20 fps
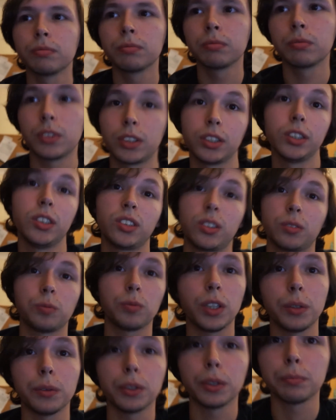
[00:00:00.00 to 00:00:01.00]
Because
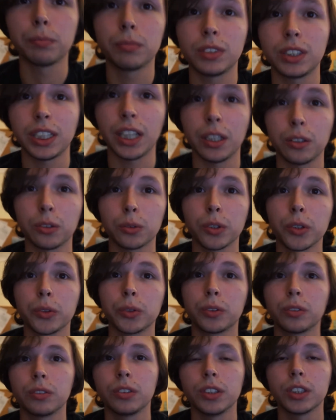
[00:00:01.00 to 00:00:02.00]
they were down the road.
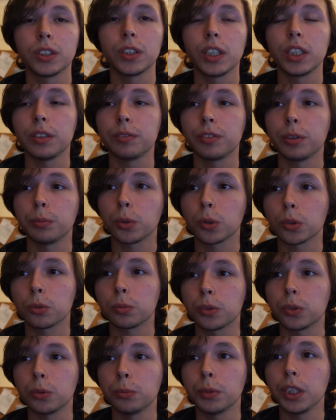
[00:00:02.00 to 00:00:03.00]
I lived in
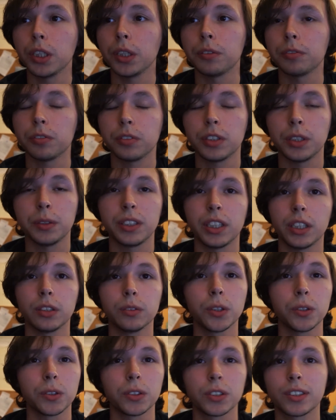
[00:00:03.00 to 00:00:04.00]
Portsmouth all my life. They were down the
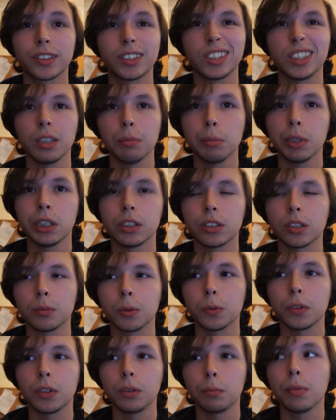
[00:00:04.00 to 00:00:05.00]
road. You could see them anytime
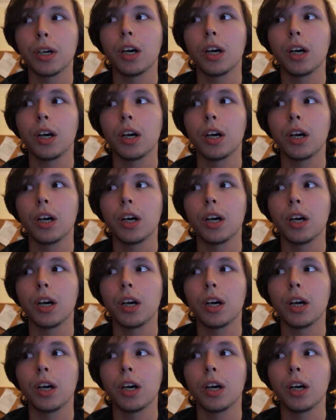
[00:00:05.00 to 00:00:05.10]
I want.